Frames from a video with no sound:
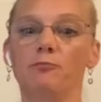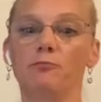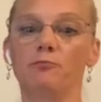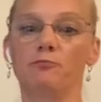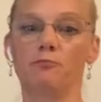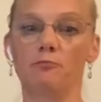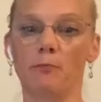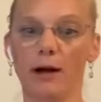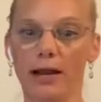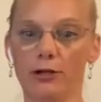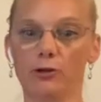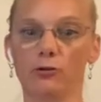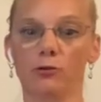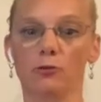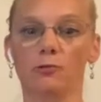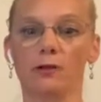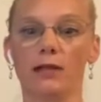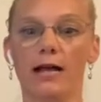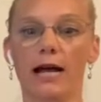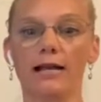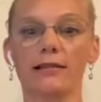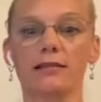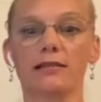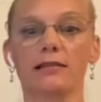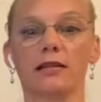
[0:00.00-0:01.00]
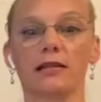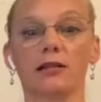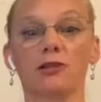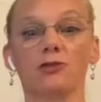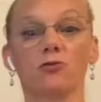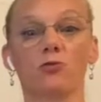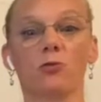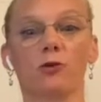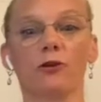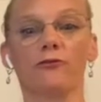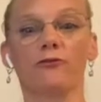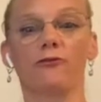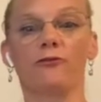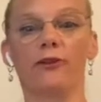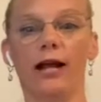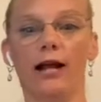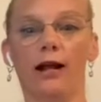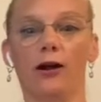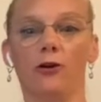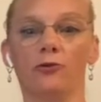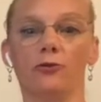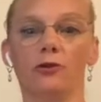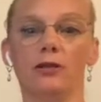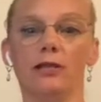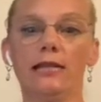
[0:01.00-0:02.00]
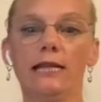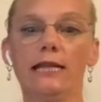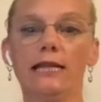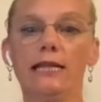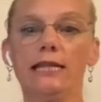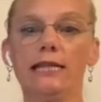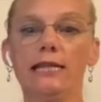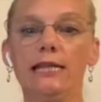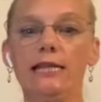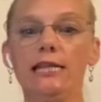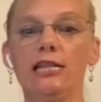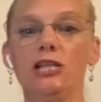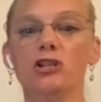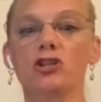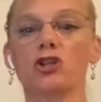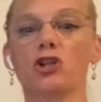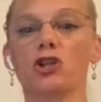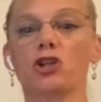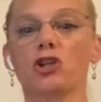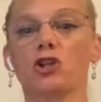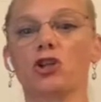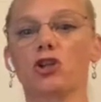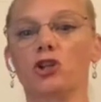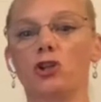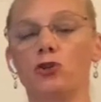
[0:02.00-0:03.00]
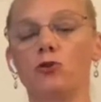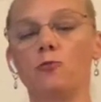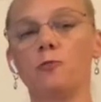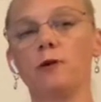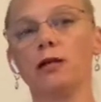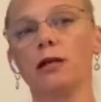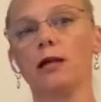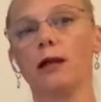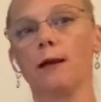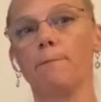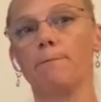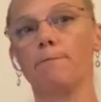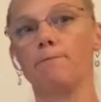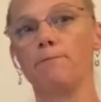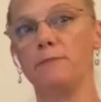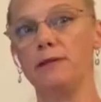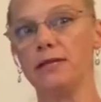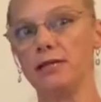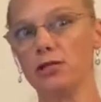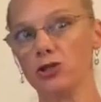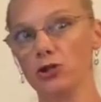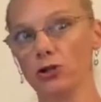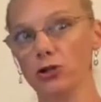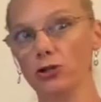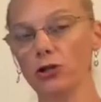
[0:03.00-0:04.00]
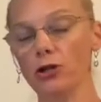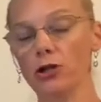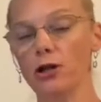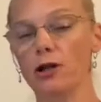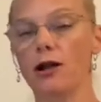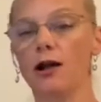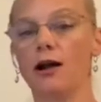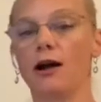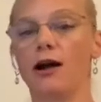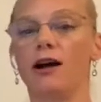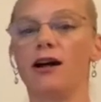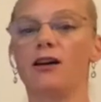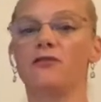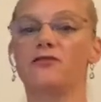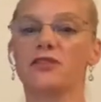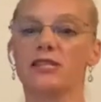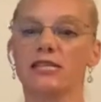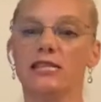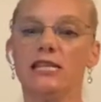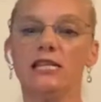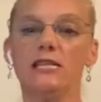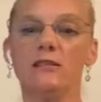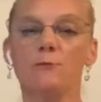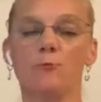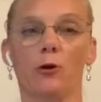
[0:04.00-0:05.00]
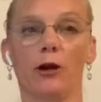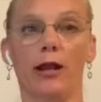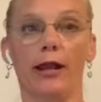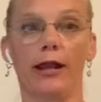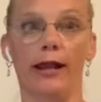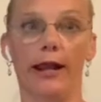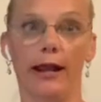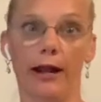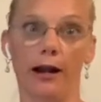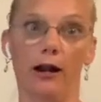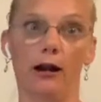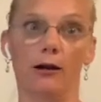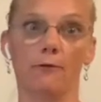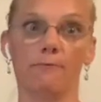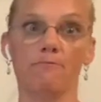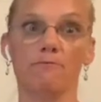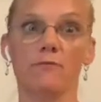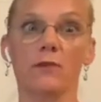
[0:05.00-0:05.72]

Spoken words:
microplastics were found in each cubic meter of sea spray air.